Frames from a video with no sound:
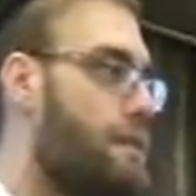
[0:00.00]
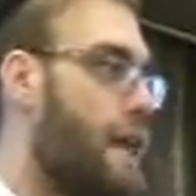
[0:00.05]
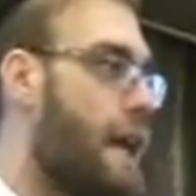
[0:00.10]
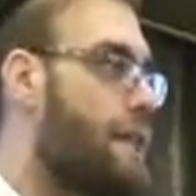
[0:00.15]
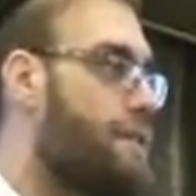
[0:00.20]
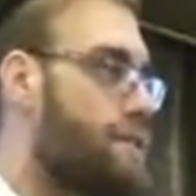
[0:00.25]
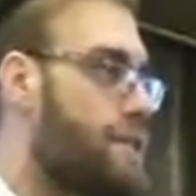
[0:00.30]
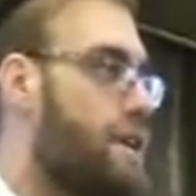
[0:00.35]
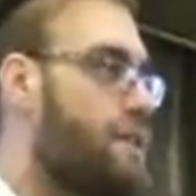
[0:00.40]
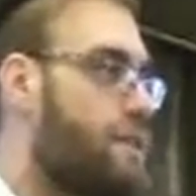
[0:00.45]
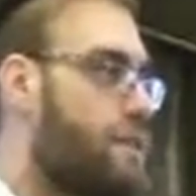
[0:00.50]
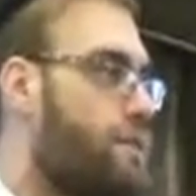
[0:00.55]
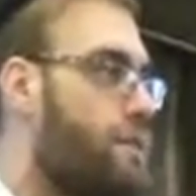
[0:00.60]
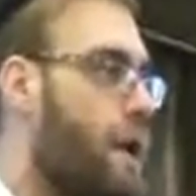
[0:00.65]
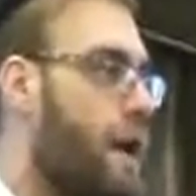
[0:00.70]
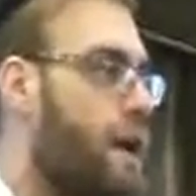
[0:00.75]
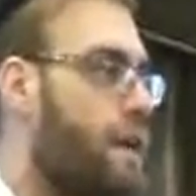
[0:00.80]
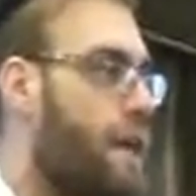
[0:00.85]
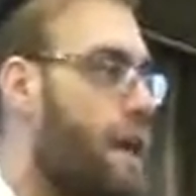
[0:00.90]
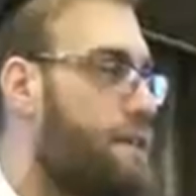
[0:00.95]
that's just
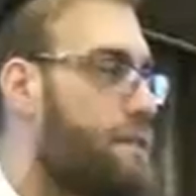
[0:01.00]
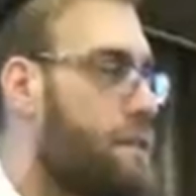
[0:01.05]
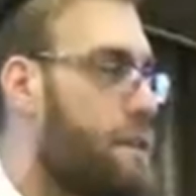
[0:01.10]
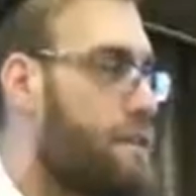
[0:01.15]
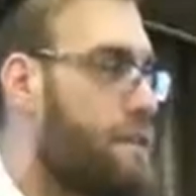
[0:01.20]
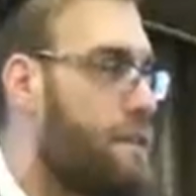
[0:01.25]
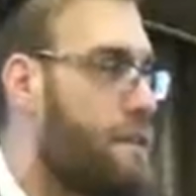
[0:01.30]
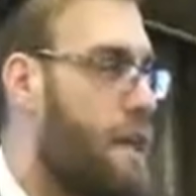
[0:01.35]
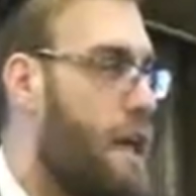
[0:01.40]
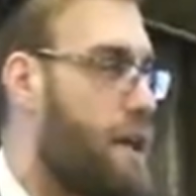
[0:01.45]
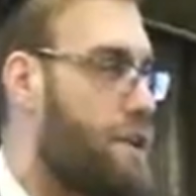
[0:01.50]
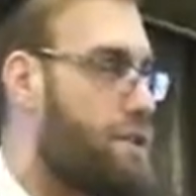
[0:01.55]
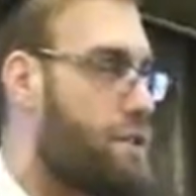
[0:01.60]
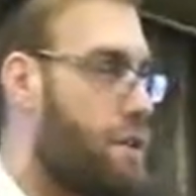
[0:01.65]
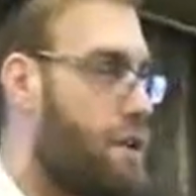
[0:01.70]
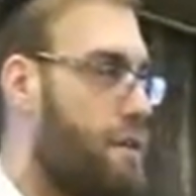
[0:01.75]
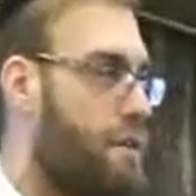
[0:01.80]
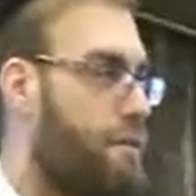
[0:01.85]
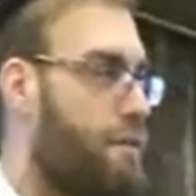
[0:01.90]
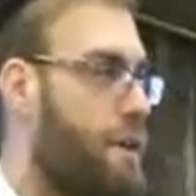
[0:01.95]
the
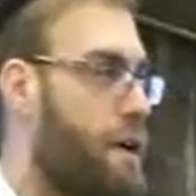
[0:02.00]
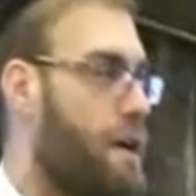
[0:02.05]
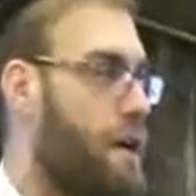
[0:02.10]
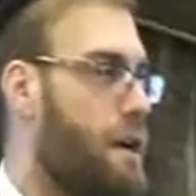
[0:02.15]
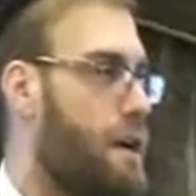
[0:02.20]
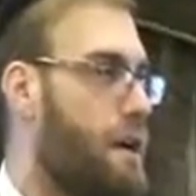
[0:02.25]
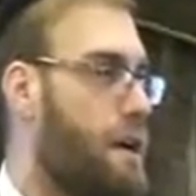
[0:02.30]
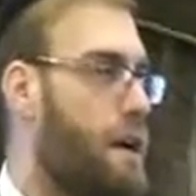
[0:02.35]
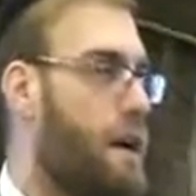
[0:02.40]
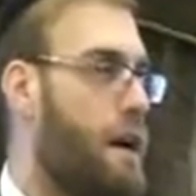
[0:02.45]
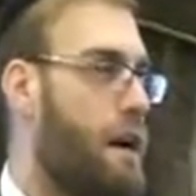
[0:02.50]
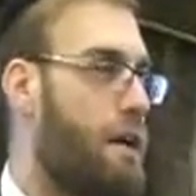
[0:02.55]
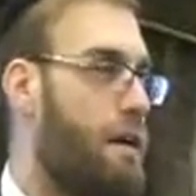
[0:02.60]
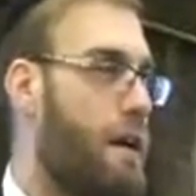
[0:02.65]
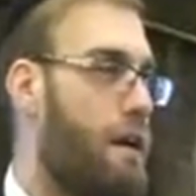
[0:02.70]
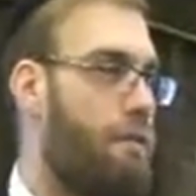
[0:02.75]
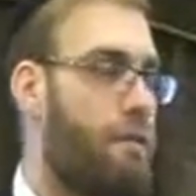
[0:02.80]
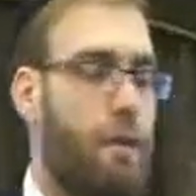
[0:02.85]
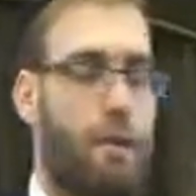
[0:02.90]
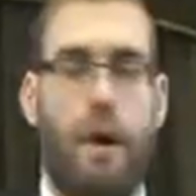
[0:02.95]
nature
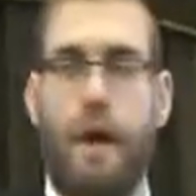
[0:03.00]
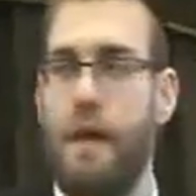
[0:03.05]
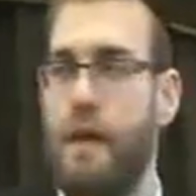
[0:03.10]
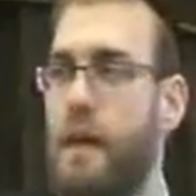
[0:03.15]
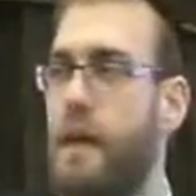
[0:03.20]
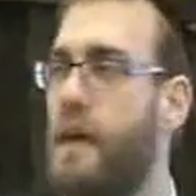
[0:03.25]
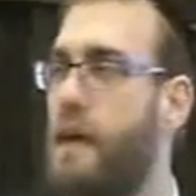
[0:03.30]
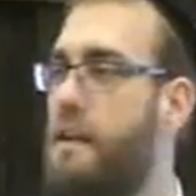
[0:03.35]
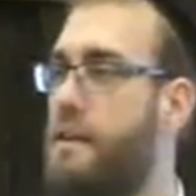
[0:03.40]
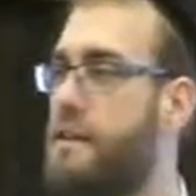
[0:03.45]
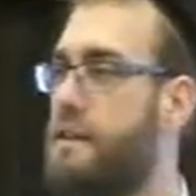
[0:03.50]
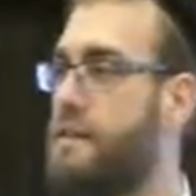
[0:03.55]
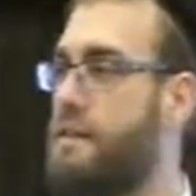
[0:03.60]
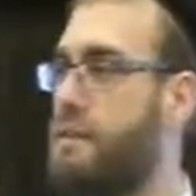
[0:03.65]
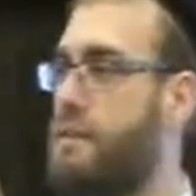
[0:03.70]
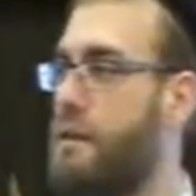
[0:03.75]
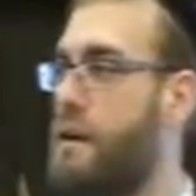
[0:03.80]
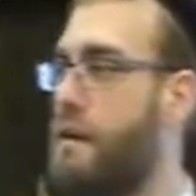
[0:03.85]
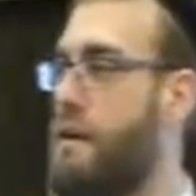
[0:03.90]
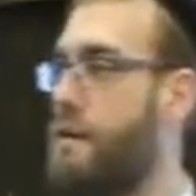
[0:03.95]
of the way it
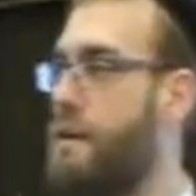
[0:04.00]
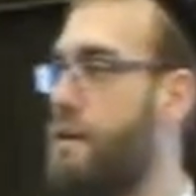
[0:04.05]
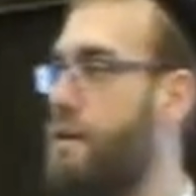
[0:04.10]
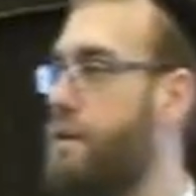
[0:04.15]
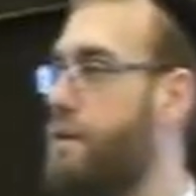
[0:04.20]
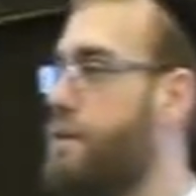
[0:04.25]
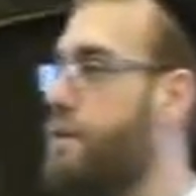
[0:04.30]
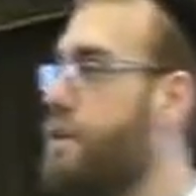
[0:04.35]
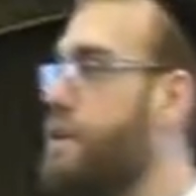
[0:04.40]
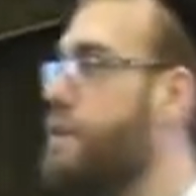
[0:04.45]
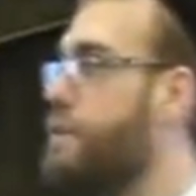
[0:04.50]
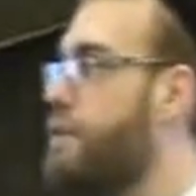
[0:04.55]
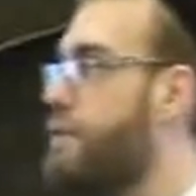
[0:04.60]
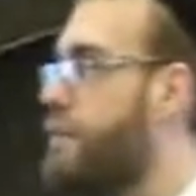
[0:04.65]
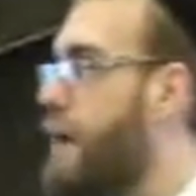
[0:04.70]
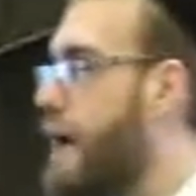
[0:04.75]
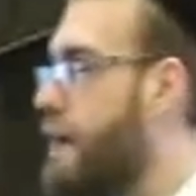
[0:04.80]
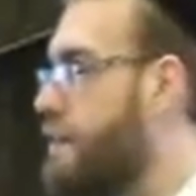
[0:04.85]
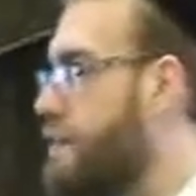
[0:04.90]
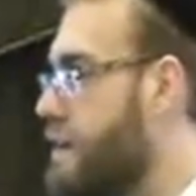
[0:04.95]
is. Who do you
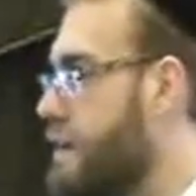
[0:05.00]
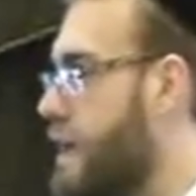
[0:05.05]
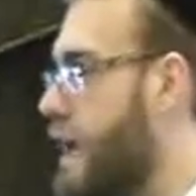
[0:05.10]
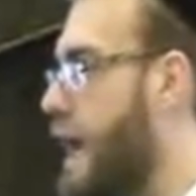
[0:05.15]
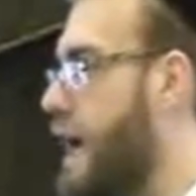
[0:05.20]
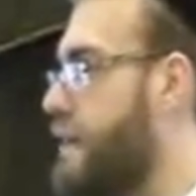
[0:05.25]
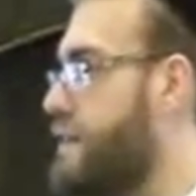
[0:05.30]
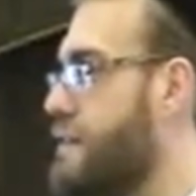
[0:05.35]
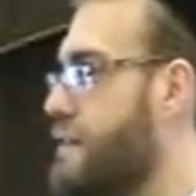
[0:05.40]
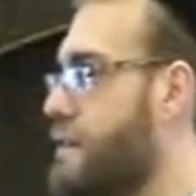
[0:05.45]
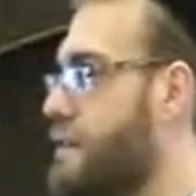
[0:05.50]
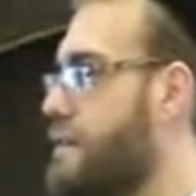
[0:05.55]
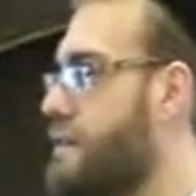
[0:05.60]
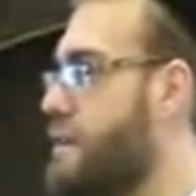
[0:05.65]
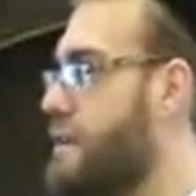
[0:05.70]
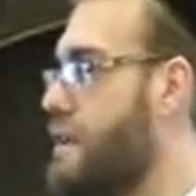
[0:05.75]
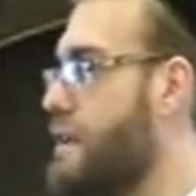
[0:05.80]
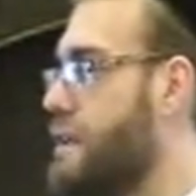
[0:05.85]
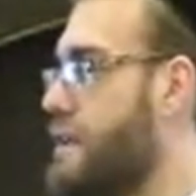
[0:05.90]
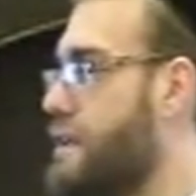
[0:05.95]
invite to your chasna?
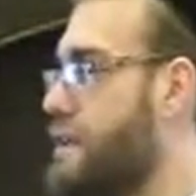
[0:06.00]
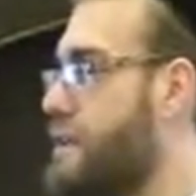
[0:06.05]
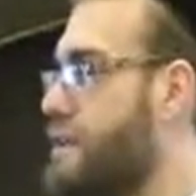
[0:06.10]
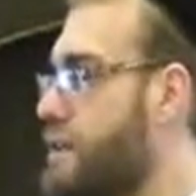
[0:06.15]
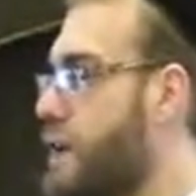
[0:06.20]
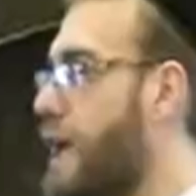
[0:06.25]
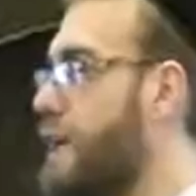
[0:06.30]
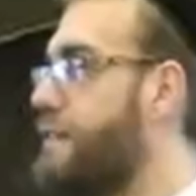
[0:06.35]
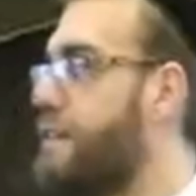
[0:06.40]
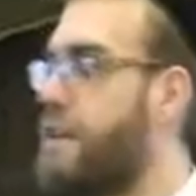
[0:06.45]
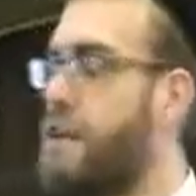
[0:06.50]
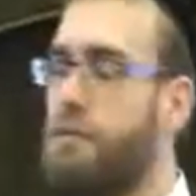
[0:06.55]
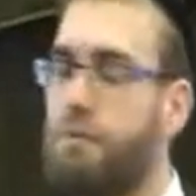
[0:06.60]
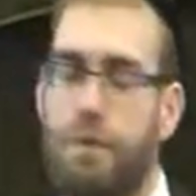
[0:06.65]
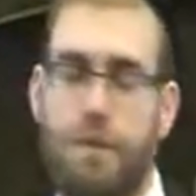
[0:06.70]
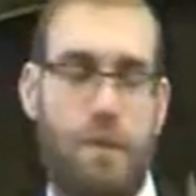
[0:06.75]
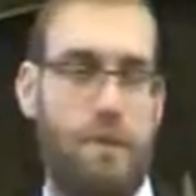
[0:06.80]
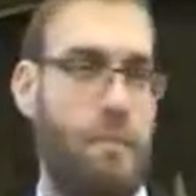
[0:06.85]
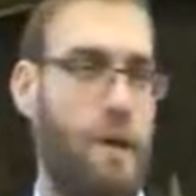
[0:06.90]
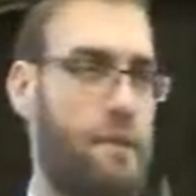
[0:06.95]
Who gets
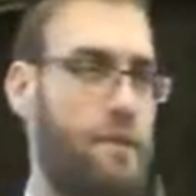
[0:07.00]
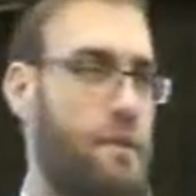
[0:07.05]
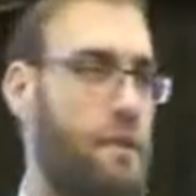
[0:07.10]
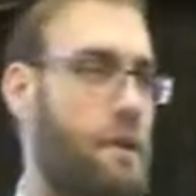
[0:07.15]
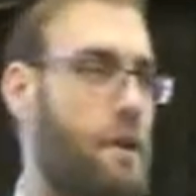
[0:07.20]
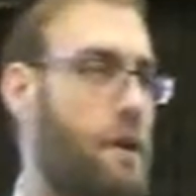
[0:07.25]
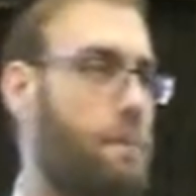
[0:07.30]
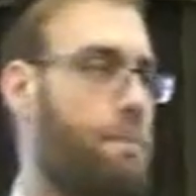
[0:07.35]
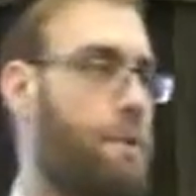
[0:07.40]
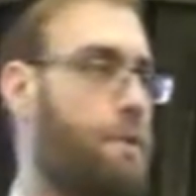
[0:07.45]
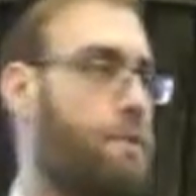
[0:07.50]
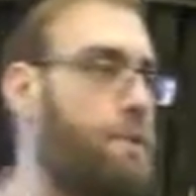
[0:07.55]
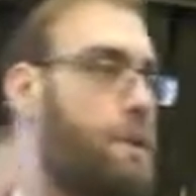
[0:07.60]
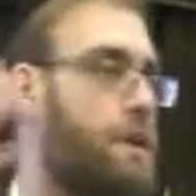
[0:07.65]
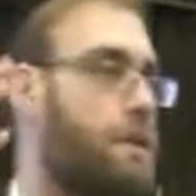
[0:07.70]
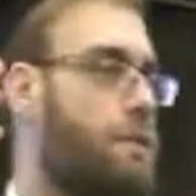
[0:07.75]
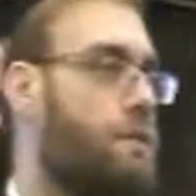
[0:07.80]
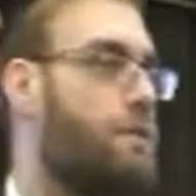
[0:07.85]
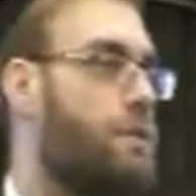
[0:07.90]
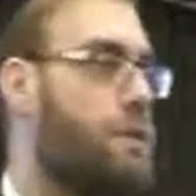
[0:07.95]
kibbudim under the chuppah? Who
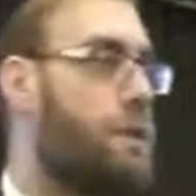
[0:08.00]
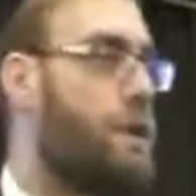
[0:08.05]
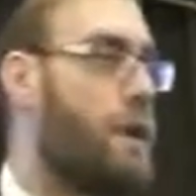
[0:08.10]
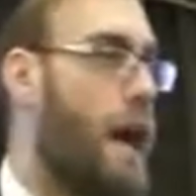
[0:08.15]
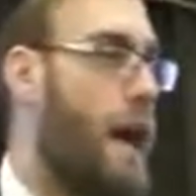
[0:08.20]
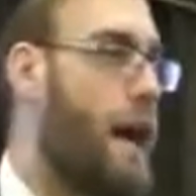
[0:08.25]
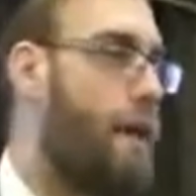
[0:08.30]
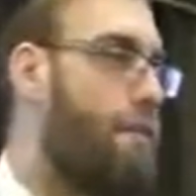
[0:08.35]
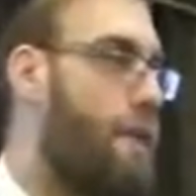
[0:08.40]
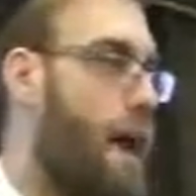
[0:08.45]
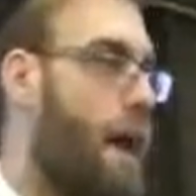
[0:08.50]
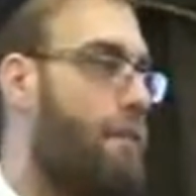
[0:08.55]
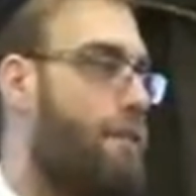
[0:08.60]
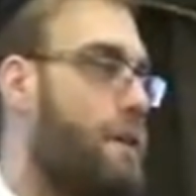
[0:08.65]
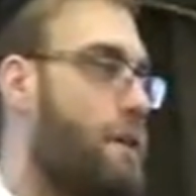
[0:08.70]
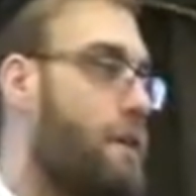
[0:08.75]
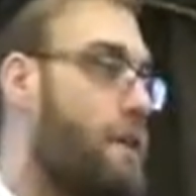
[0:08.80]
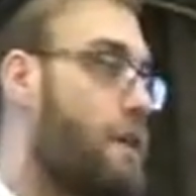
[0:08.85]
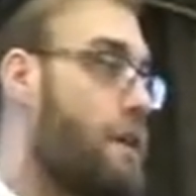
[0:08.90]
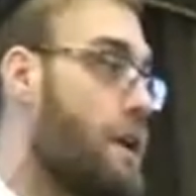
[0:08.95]
do you have? You have
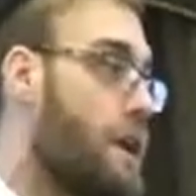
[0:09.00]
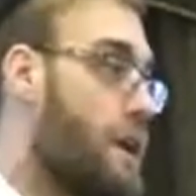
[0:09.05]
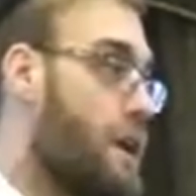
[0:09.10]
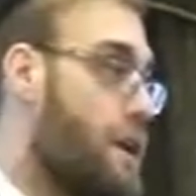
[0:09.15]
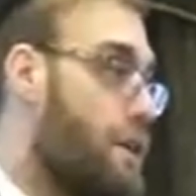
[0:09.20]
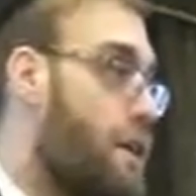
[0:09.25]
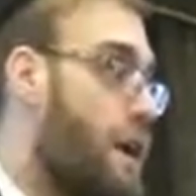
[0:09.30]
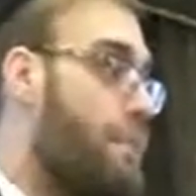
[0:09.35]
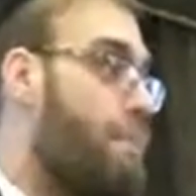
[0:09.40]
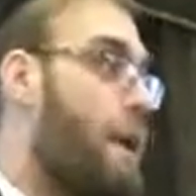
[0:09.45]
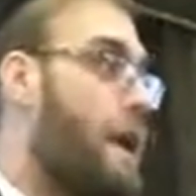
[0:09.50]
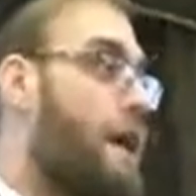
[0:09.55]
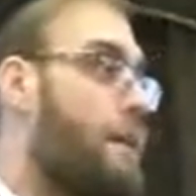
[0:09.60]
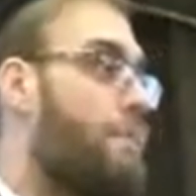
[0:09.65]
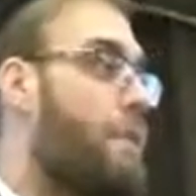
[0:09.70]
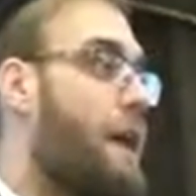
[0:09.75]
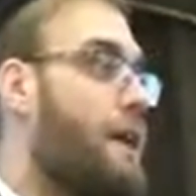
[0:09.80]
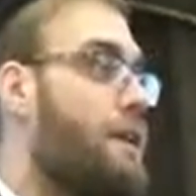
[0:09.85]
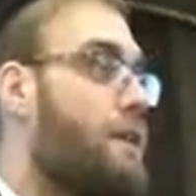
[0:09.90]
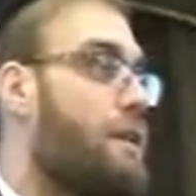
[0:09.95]
your
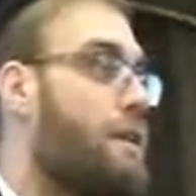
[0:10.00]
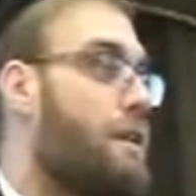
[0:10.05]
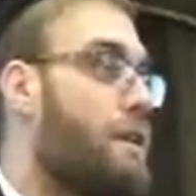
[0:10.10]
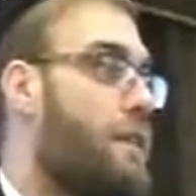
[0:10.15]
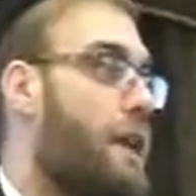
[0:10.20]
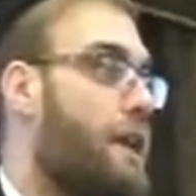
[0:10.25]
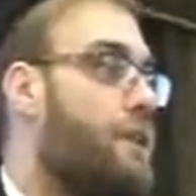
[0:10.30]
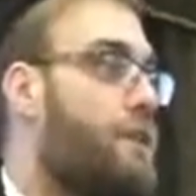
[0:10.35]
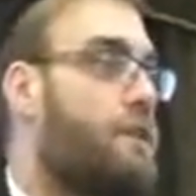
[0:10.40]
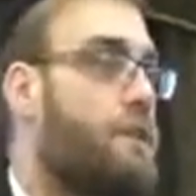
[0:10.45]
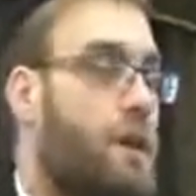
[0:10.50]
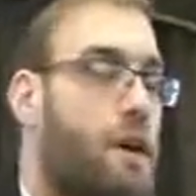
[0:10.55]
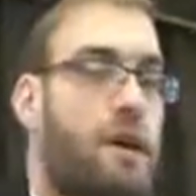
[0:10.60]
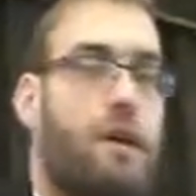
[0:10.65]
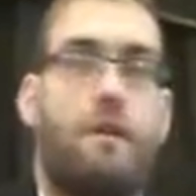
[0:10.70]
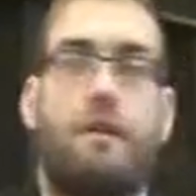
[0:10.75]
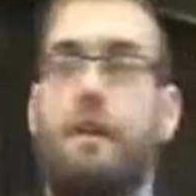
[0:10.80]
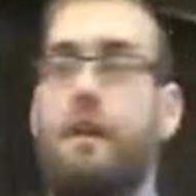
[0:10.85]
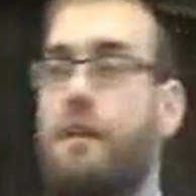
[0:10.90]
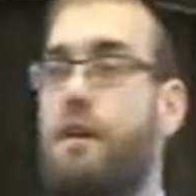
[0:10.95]
Rebbeim that you're
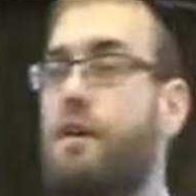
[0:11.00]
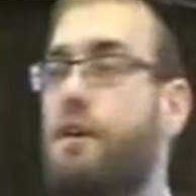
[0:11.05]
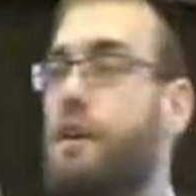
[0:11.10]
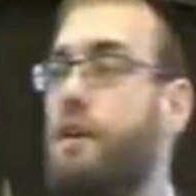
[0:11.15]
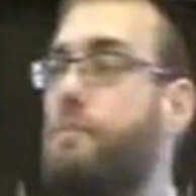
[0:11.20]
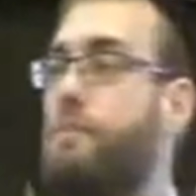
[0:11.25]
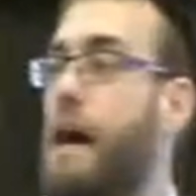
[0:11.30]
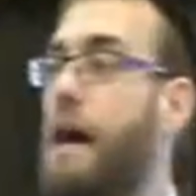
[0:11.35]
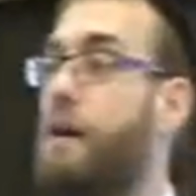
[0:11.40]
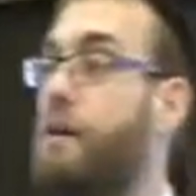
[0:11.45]
currently learning